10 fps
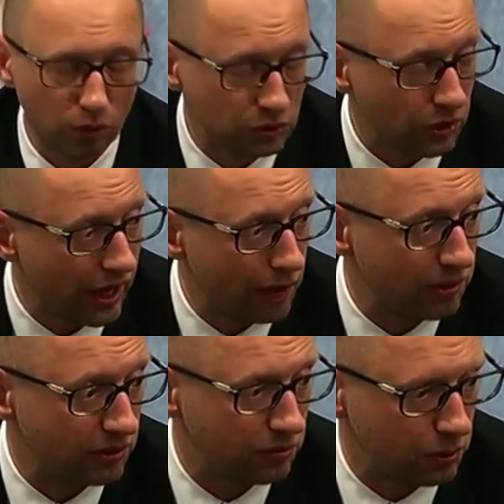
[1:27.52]
what's going to
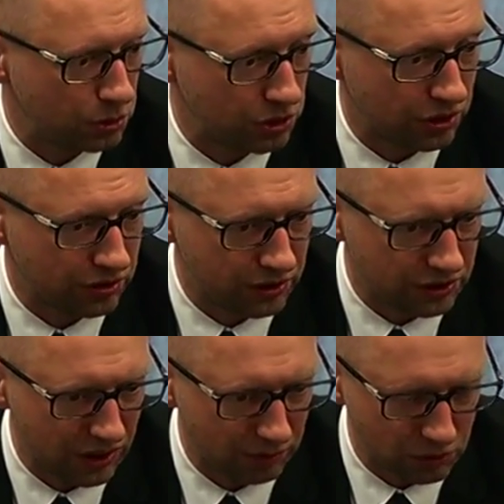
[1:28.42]
happen in future
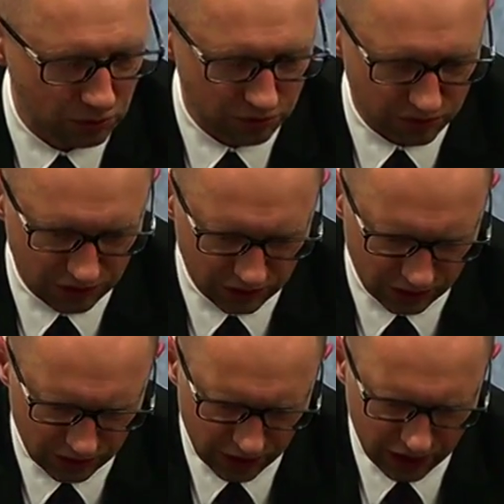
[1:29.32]
in terms of
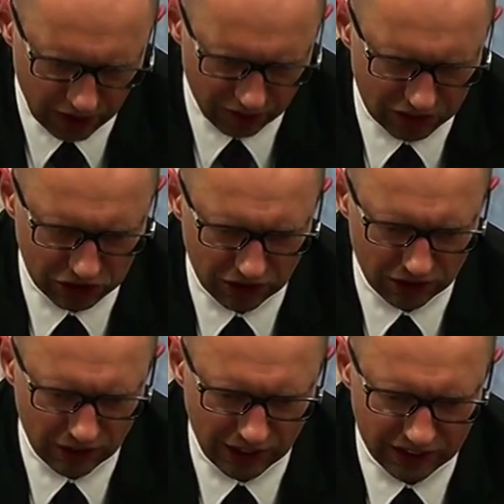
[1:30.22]
uh,
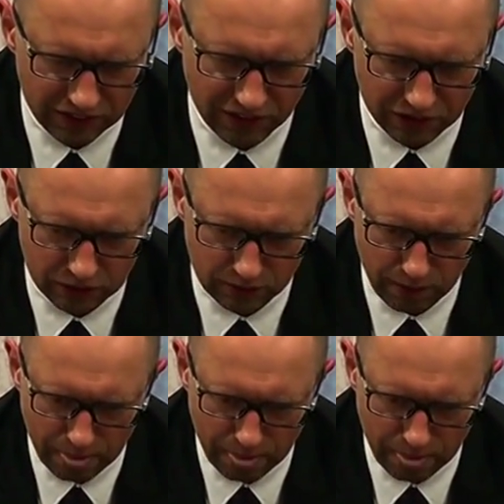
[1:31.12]
Russian-led invasion.